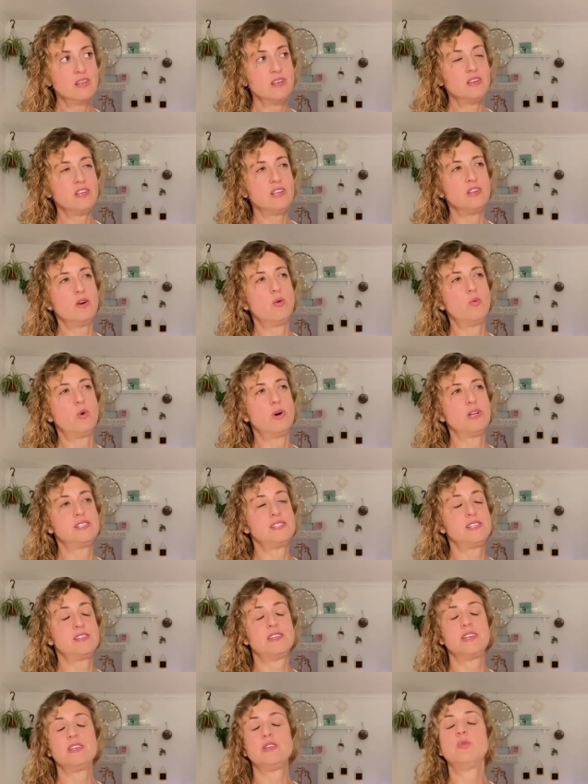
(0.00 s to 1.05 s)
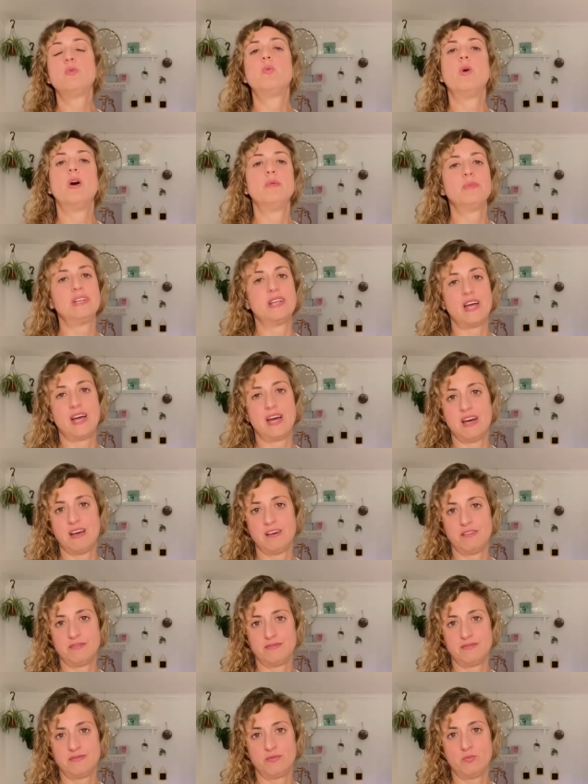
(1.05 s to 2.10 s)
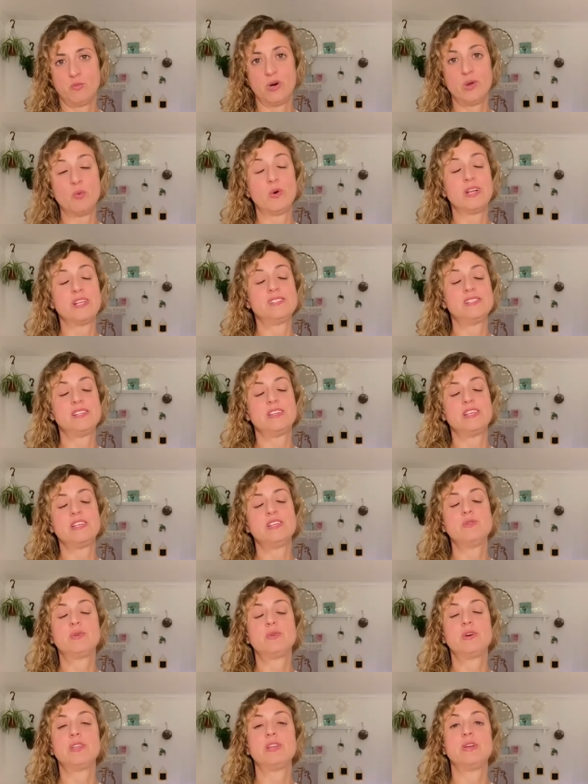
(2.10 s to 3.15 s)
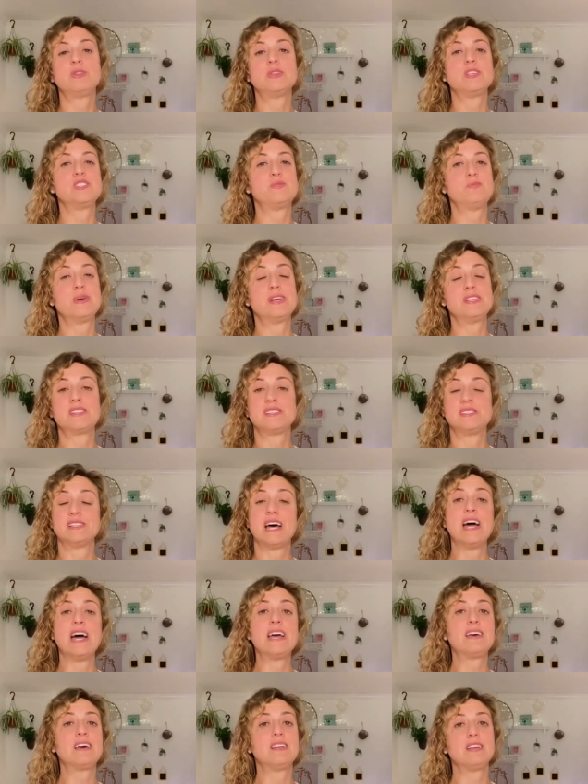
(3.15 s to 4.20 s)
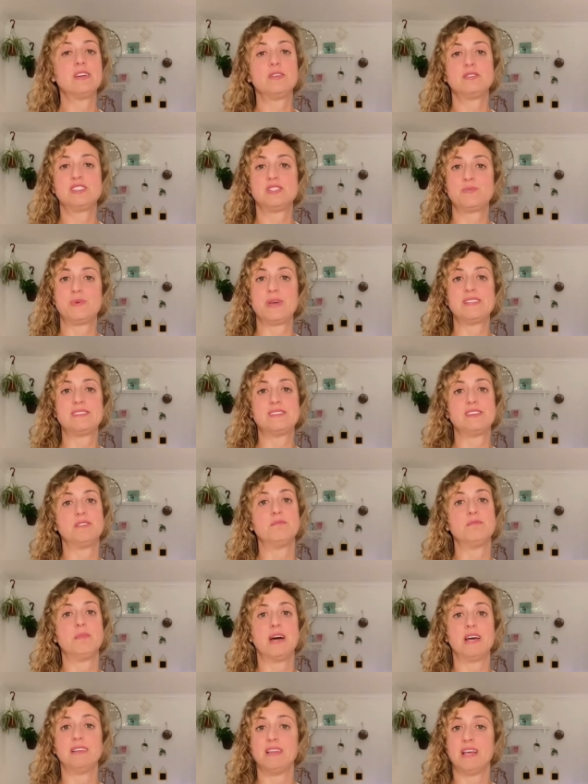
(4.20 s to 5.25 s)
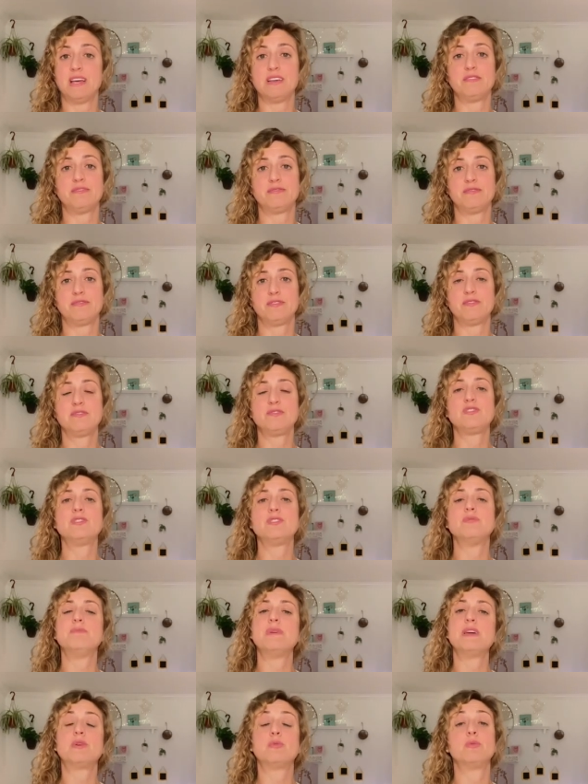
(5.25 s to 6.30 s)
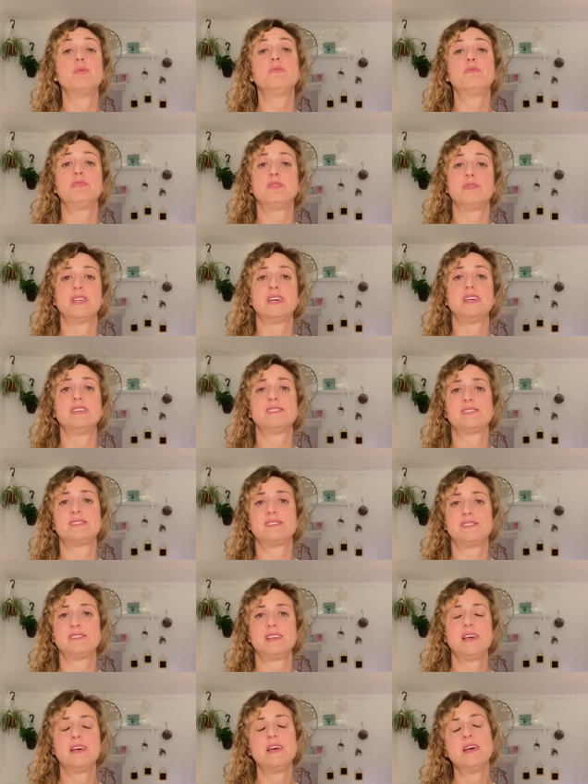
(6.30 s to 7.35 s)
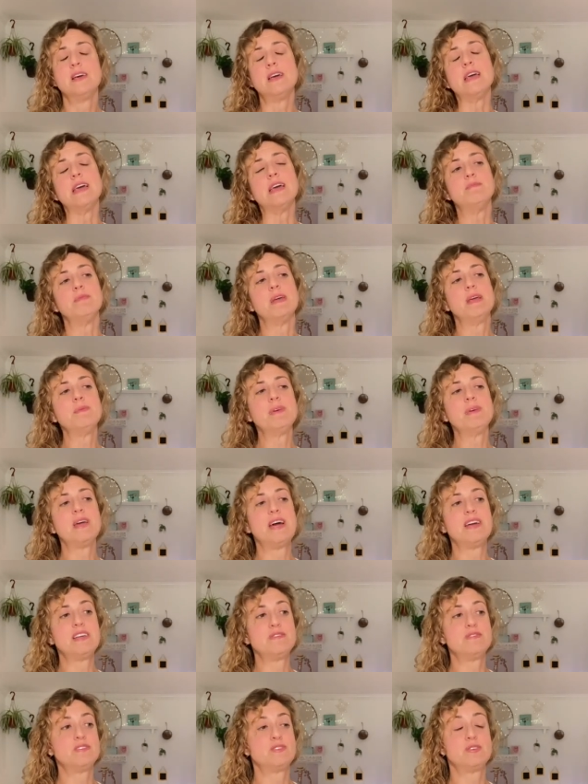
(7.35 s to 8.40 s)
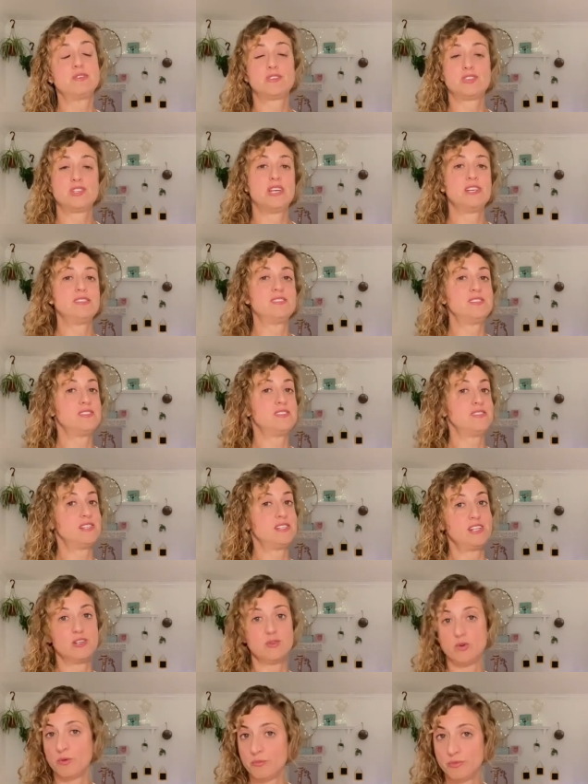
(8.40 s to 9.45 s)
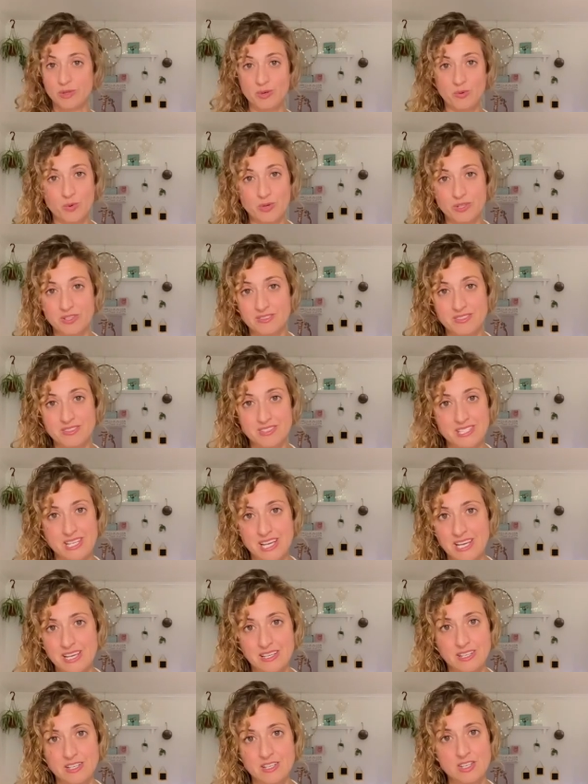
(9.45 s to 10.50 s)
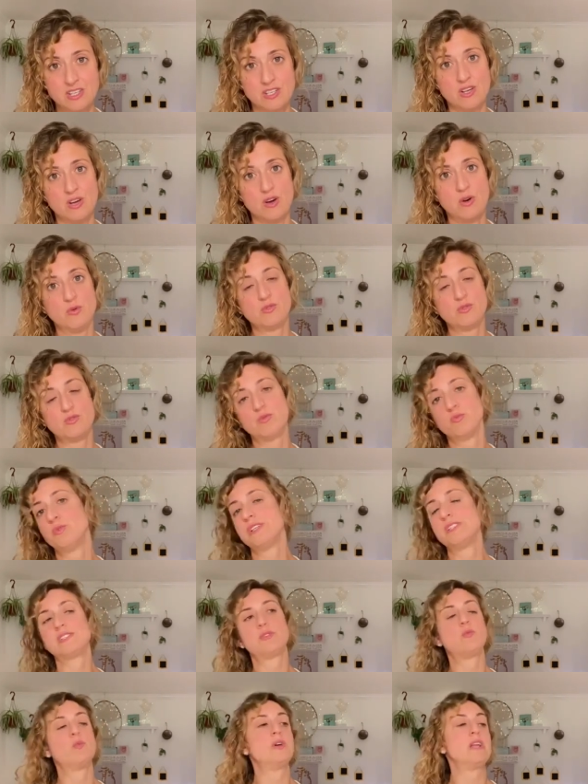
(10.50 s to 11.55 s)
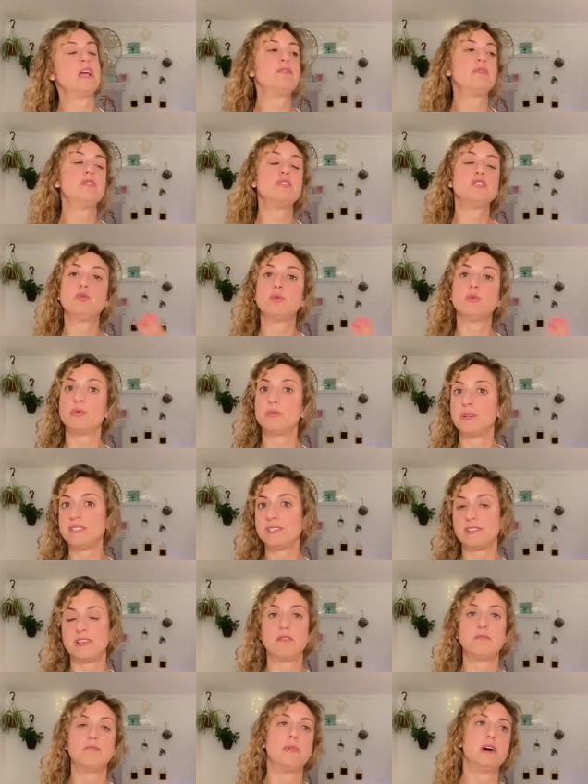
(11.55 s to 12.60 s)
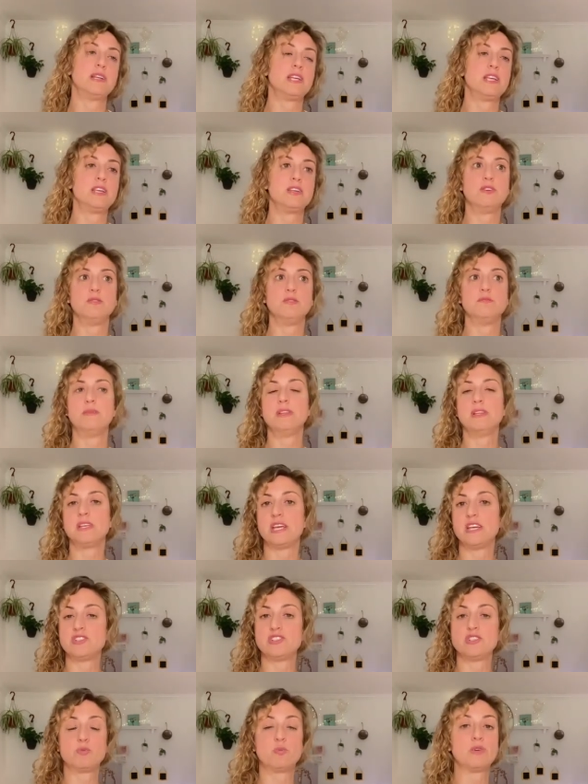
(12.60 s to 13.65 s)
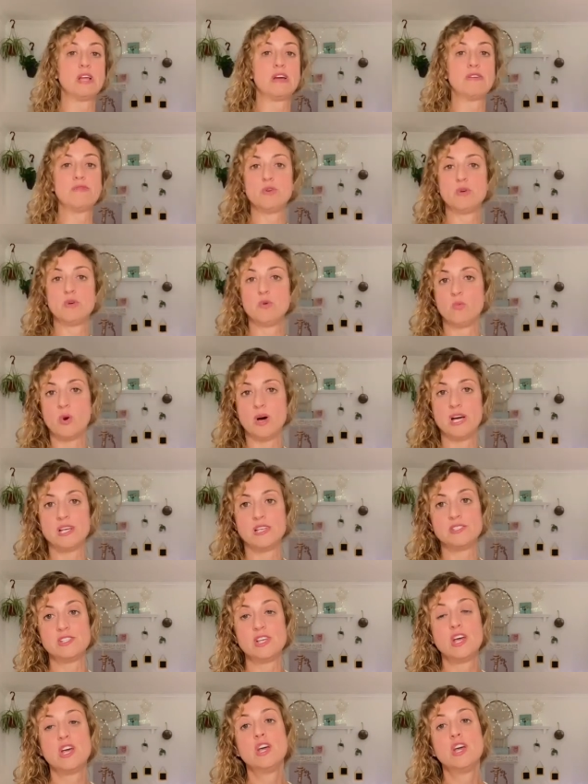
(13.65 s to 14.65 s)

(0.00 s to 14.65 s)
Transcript: you know, what is it that you want me to have? What, what is it that you cleared this space? Because I cleared space in my life to make room for this. And maybe I even took chances that I normally wouldn't take, you know, risk, whatever you were risking, money, humiliation, whatever it was,